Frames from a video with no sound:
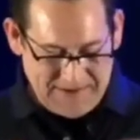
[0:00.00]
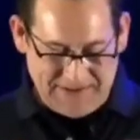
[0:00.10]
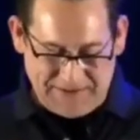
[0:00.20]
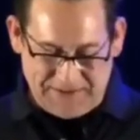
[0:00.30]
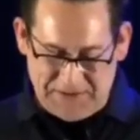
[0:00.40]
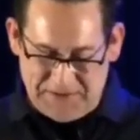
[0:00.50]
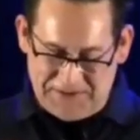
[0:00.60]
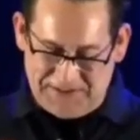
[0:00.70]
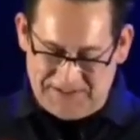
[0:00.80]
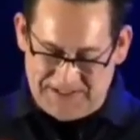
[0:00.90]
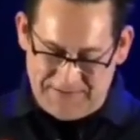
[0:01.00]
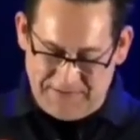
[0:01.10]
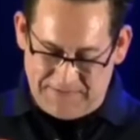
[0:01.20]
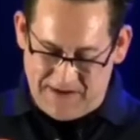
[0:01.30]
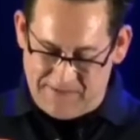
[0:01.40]
There are
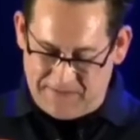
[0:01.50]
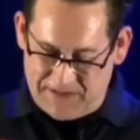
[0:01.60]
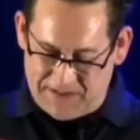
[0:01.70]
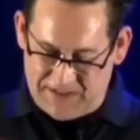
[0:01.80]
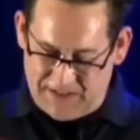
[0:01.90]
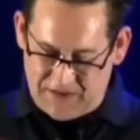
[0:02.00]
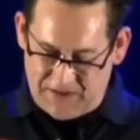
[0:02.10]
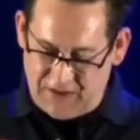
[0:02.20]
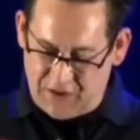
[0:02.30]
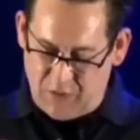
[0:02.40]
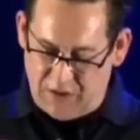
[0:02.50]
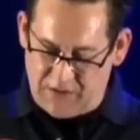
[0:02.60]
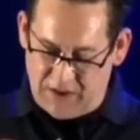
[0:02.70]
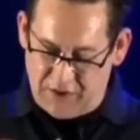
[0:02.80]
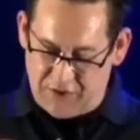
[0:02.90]
275 physicists in 12
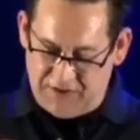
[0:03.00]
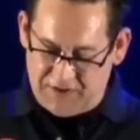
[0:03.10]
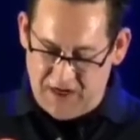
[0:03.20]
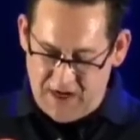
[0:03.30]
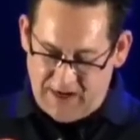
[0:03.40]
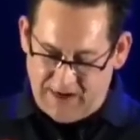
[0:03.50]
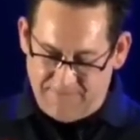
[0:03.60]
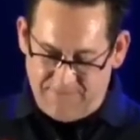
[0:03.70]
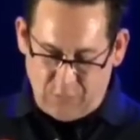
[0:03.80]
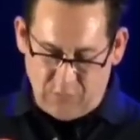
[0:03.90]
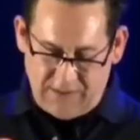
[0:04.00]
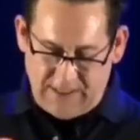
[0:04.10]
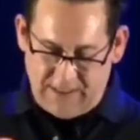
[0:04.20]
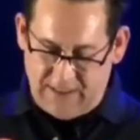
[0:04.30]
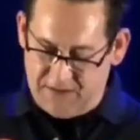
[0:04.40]
countries and
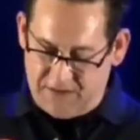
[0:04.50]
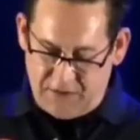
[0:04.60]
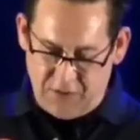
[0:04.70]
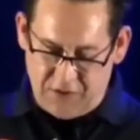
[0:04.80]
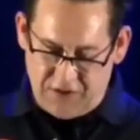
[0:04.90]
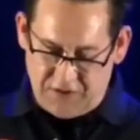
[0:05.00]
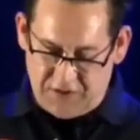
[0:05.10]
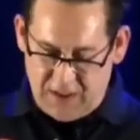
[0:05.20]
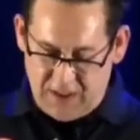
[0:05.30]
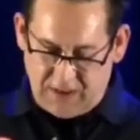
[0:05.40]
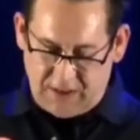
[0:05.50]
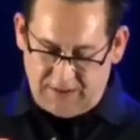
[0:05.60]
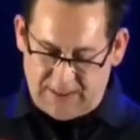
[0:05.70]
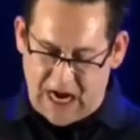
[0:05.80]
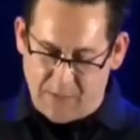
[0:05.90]
48 institutions
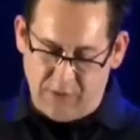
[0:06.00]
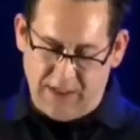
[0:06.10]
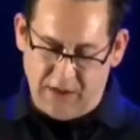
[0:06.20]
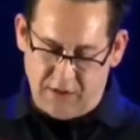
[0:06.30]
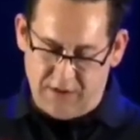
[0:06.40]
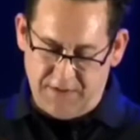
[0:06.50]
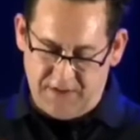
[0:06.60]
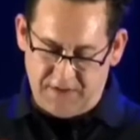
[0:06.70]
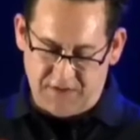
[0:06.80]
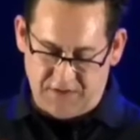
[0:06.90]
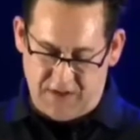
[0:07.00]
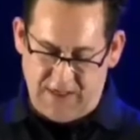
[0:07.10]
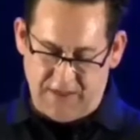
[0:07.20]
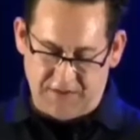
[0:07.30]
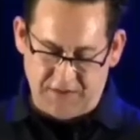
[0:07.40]
collaborating on this
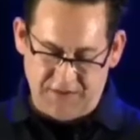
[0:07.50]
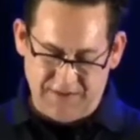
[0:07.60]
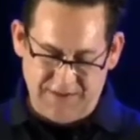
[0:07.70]
science.